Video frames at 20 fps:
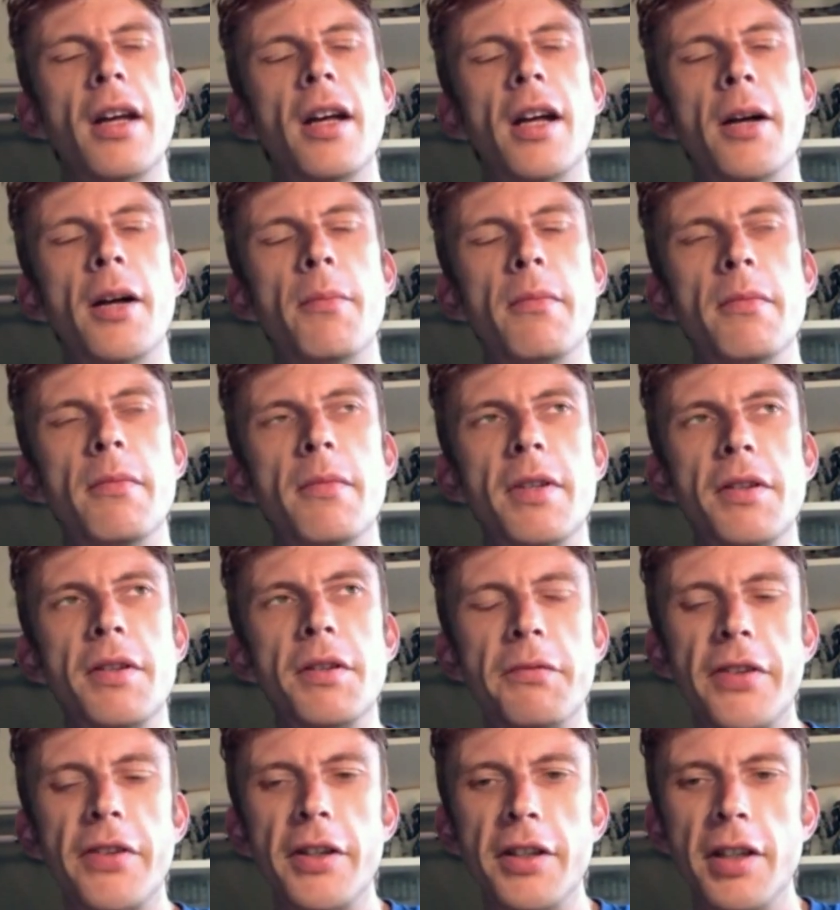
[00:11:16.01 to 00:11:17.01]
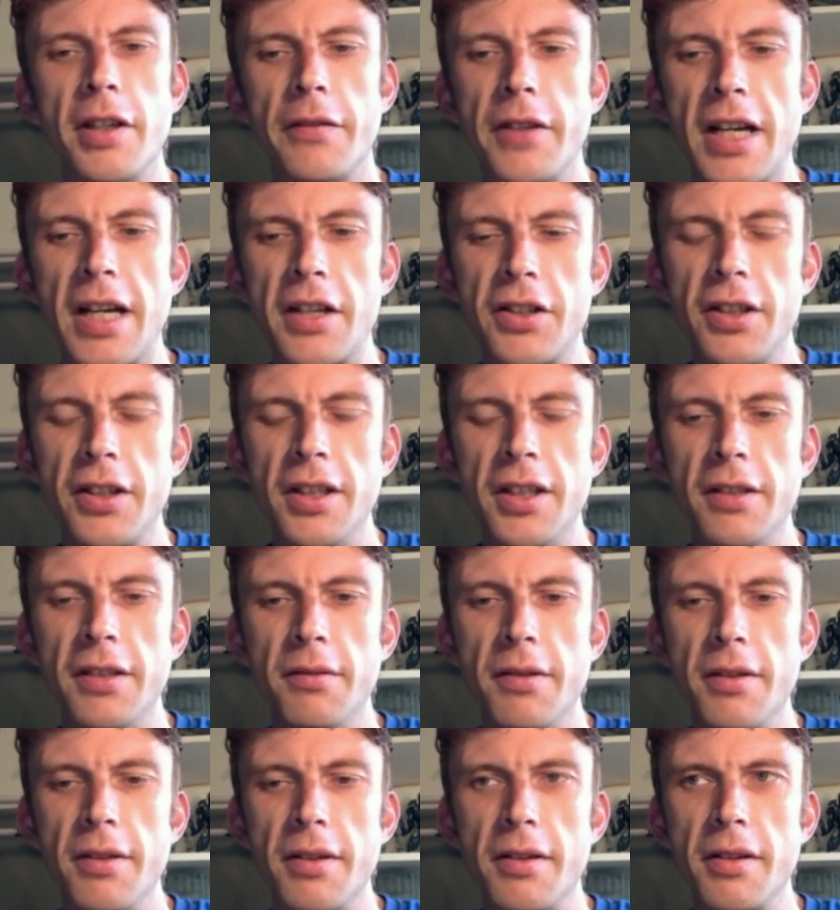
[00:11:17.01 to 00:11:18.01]
Um, and funny enough, I
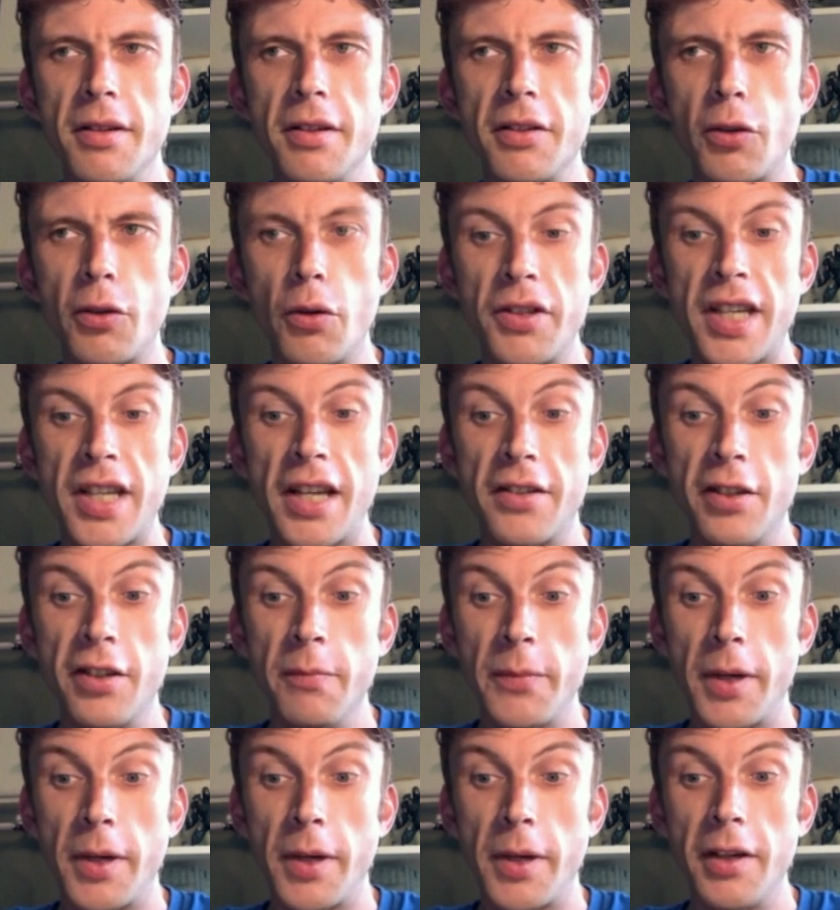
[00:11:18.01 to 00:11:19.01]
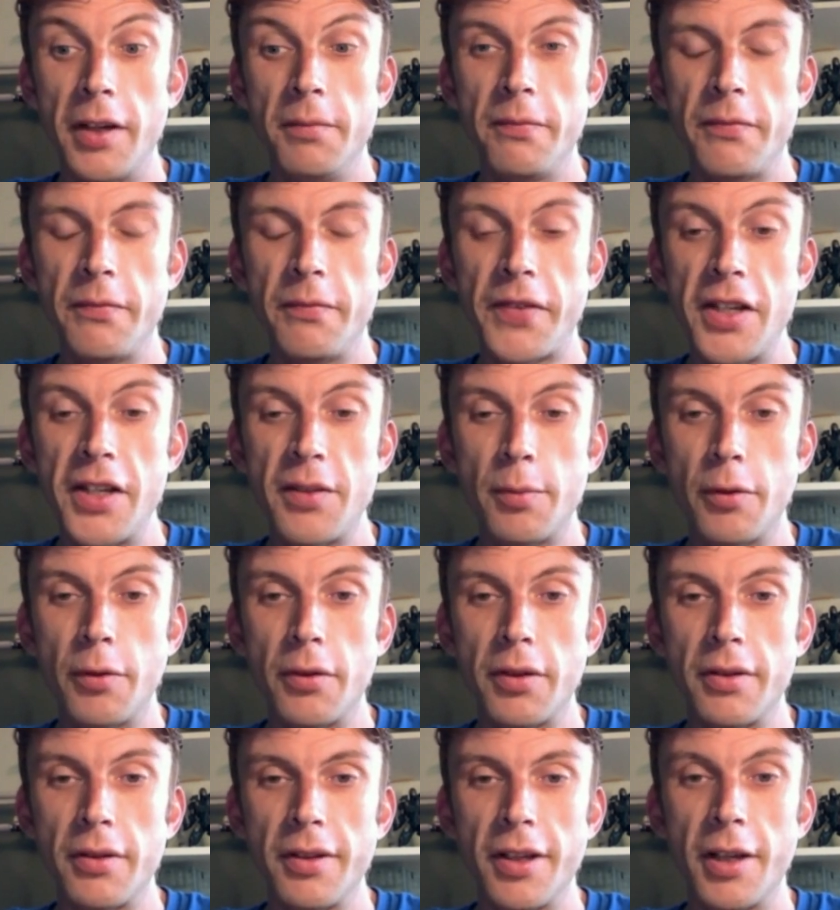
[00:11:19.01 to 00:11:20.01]
actually contacted them by
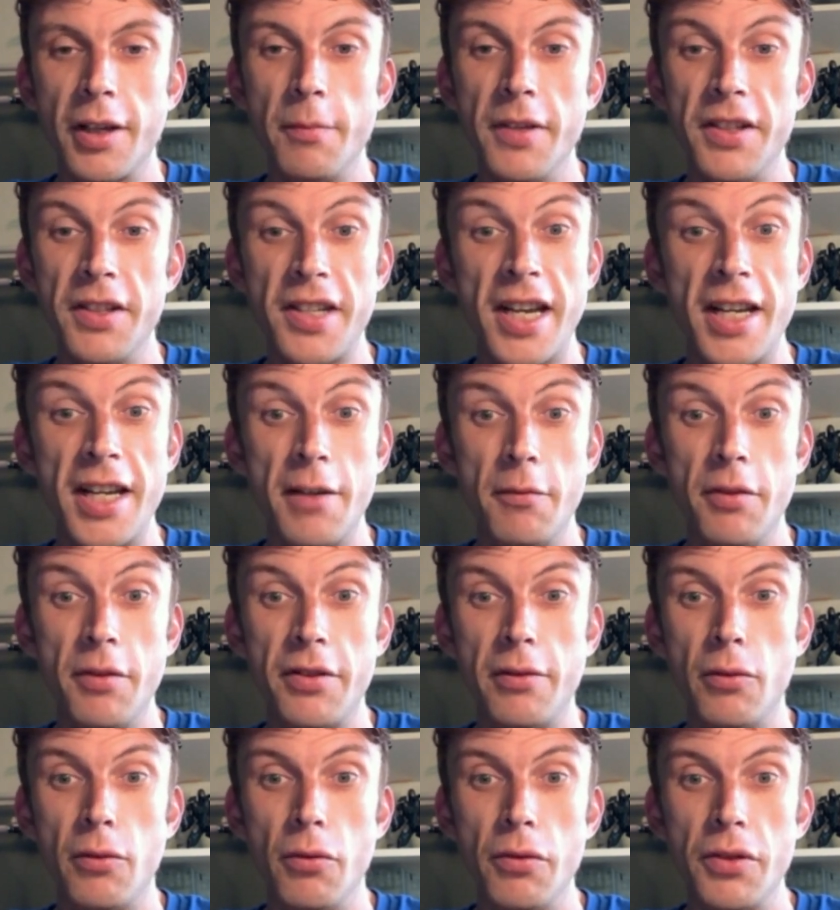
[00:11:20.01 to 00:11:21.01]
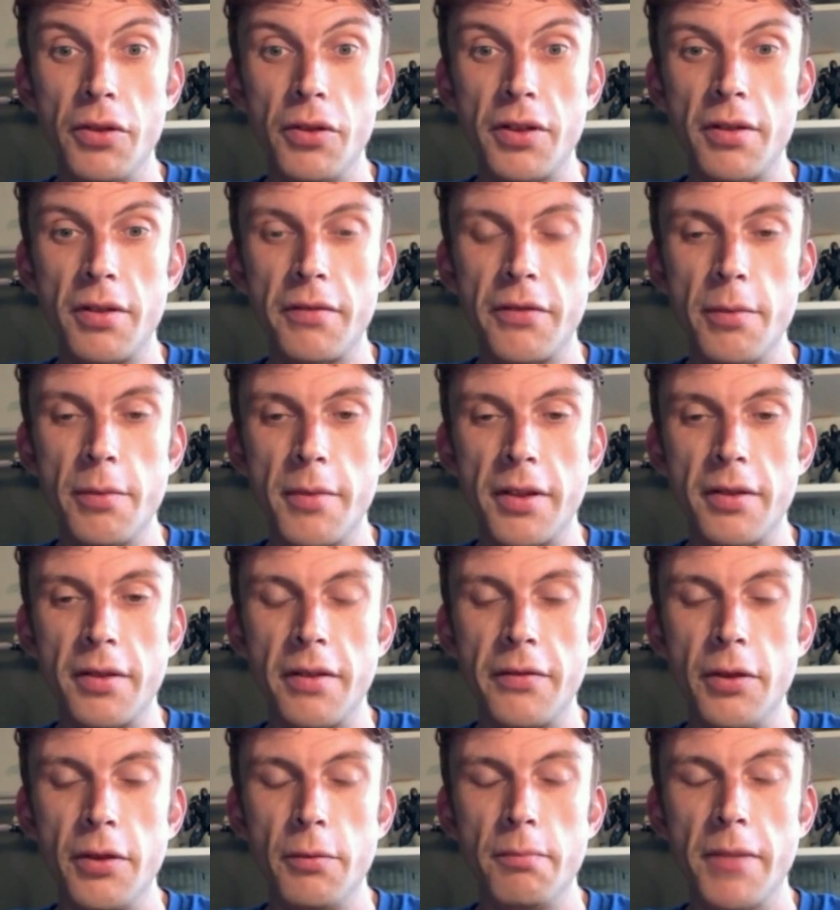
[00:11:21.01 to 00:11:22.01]
Facebook um, the day it was launched a few, month,
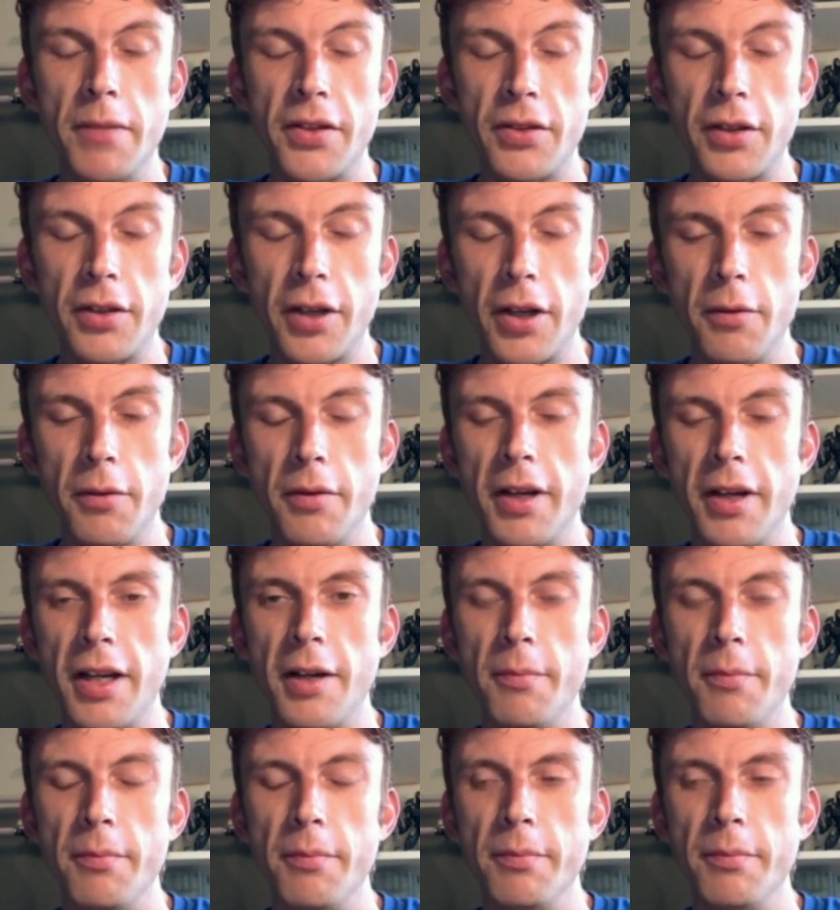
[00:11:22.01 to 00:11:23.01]
a few months ago. Um,